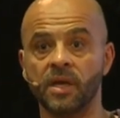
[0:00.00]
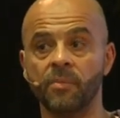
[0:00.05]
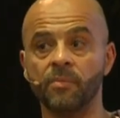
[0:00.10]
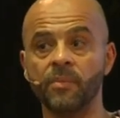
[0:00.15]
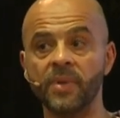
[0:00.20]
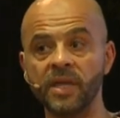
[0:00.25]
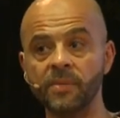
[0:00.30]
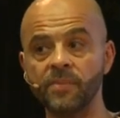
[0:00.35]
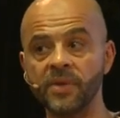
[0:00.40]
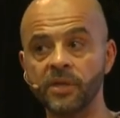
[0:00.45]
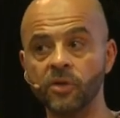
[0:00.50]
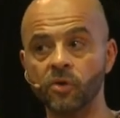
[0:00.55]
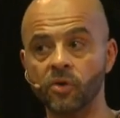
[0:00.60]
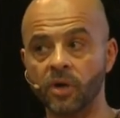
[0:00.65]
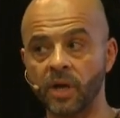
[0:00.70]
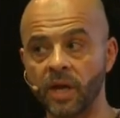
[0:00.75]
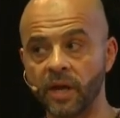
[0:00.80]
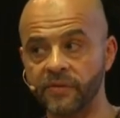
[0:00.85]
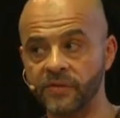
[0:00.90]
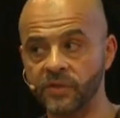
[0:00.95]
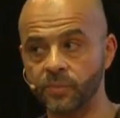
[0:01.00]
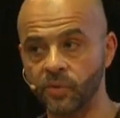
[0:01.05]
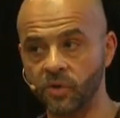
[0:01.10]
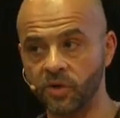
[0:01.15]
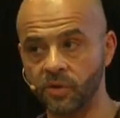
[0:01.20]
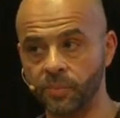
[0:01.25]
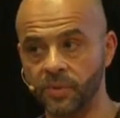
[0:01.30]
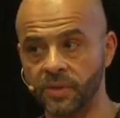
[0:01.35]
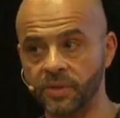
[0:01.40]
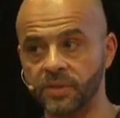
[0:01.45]
Maybe your life's
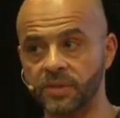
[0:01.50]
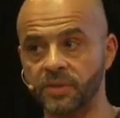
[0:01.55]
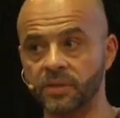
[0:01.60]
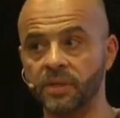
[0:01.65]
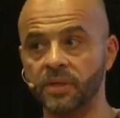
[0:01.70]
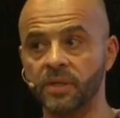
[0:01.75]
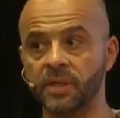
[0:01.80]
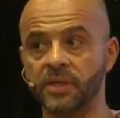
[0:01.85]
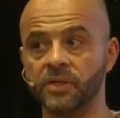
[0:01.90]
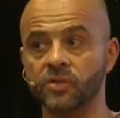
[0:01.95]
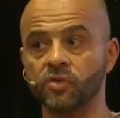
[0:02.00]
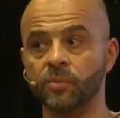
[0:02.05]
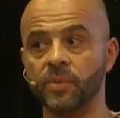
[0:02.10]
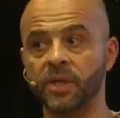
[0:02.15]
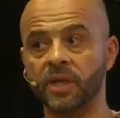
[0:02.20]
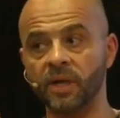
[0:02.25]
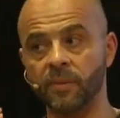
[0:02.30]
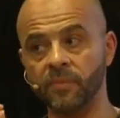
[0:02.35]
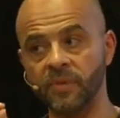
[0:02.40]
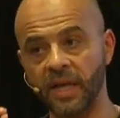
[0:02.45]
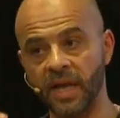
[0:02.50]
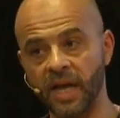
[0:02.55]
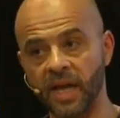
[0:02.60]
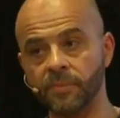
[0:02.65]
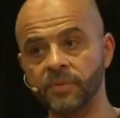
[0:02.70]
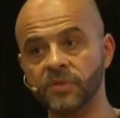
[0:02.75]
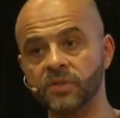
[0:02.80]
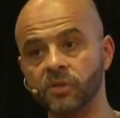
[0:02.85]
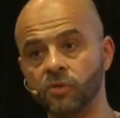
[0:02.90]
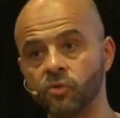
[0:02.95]
purpose is to become the
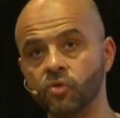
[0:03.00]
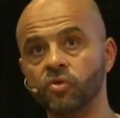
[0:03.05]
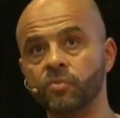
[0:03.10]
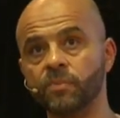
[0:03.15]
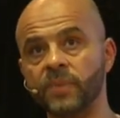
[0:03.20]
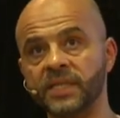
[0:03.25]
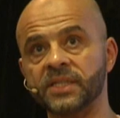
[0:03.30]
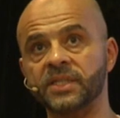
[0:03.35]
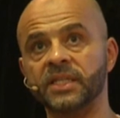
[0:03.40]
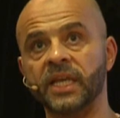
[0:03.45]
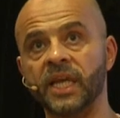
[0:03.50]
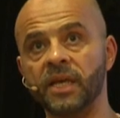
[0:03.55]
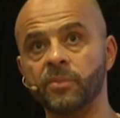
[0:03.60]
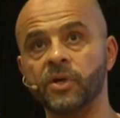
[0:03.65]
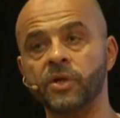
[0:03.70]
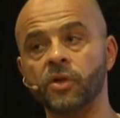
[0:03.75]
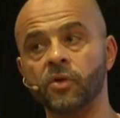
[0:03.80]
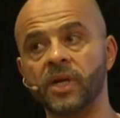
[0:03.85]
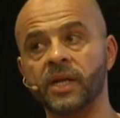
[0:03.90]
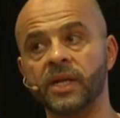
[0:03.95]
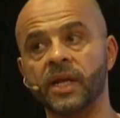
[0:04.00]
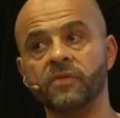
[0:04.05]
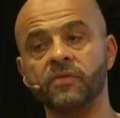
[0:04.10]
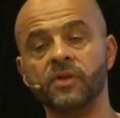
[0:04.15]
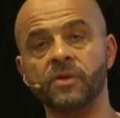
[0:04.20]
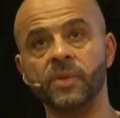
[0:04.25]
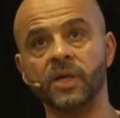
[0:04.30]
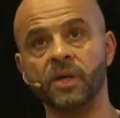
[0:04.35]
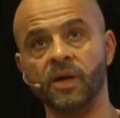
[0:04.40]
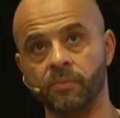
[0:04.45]
absolute best gamer you can
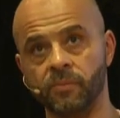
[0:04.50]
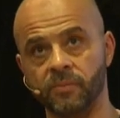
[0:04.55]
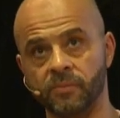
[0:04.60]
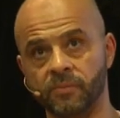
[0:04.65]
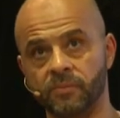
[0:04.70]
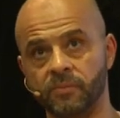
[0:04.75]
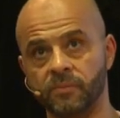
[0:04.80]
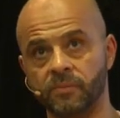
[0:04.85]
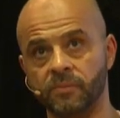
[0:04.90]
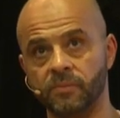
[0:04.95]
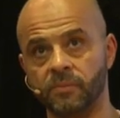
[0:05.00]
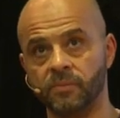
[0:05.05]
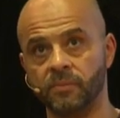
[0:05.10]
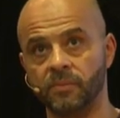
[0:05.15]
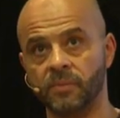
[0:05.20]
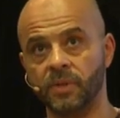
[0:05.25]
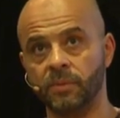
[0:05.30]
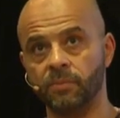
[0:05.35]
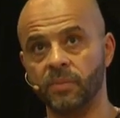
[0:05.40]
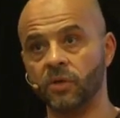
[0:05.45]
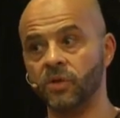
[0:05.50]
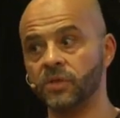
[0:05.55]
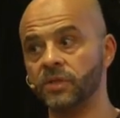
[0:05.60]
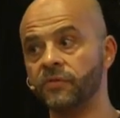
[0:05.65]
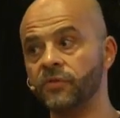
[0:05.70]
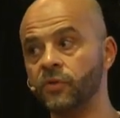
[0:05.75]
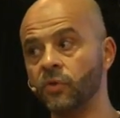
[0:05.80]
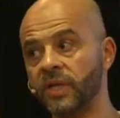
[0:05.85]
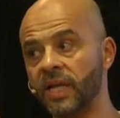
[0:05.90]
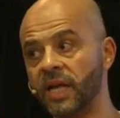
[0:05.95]
ever become. Because
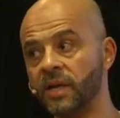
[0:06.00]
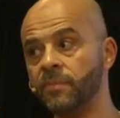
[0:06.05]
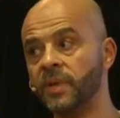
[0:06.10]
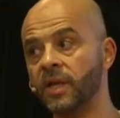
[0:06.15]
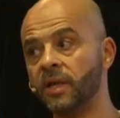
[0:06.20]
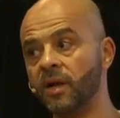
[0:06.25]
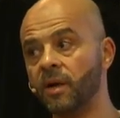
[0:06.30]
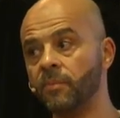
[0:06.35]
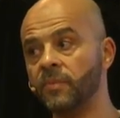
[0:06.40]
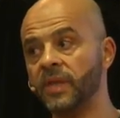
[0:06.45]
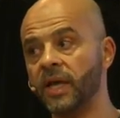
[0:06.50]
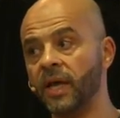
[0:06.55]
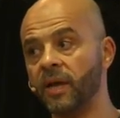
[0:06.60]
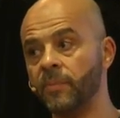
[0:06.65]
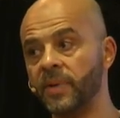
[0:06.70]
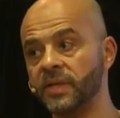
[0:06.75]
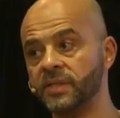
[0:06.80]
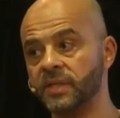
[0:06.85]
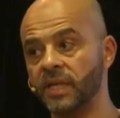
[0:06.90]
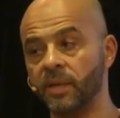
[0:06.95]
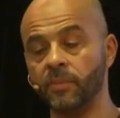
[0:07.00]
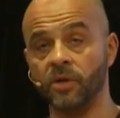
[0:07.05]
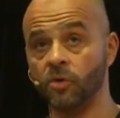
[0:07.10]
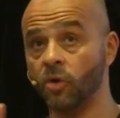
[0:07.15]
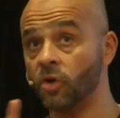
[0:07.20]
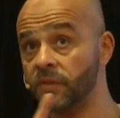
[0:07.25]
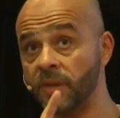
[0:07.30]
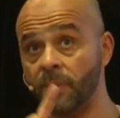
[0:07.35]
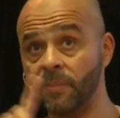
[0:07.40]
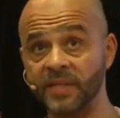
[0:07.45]
if you can become the best gamer,
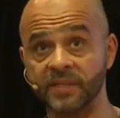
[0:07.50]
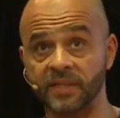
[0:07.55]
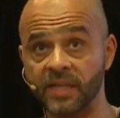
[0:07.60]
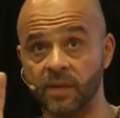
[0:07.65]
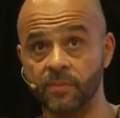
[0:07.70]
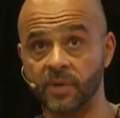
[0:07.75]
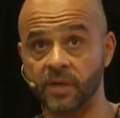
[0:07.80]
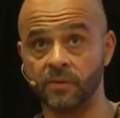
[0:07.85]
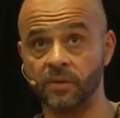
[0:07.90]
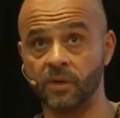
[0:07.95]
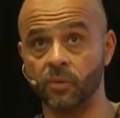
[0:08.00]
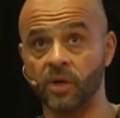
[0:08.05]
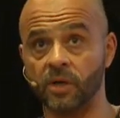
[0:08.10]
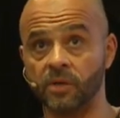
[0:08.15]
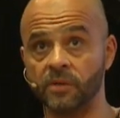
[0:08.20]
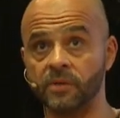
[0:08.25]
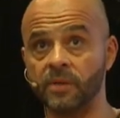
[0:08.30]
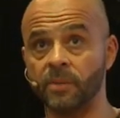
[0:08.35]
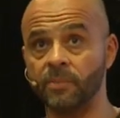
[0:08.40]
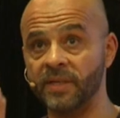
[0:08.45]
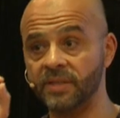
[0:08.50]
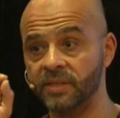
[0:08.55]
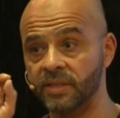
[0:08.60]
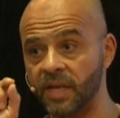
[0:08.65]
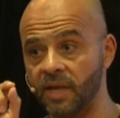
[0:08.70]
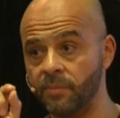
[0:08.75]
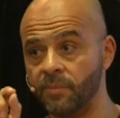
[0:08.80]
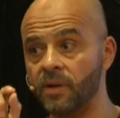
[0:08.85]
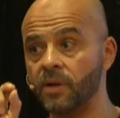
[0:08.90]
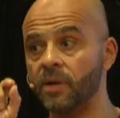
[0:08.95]
not the best gamer in the world, the best
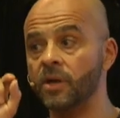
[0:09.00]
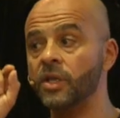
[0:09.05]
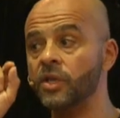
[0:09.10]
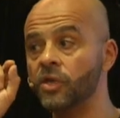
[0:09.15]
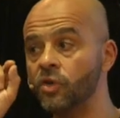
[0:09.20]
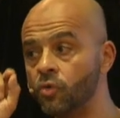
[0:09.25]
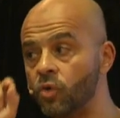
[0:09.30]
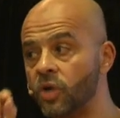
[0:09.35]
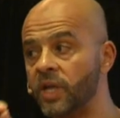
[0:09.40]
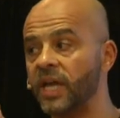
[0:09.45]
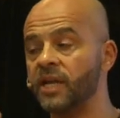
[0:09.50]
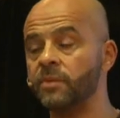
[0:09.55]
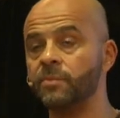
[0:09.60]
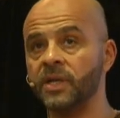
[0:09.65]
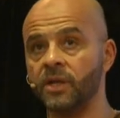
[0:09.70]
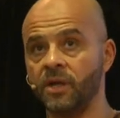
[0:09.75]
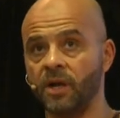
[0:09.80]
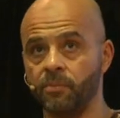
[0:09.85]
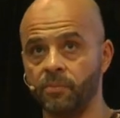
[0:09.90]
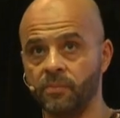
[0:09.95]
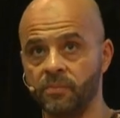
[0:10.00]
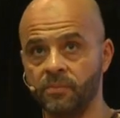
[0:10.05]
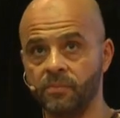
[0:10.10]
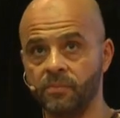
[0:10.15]
gamer you can become.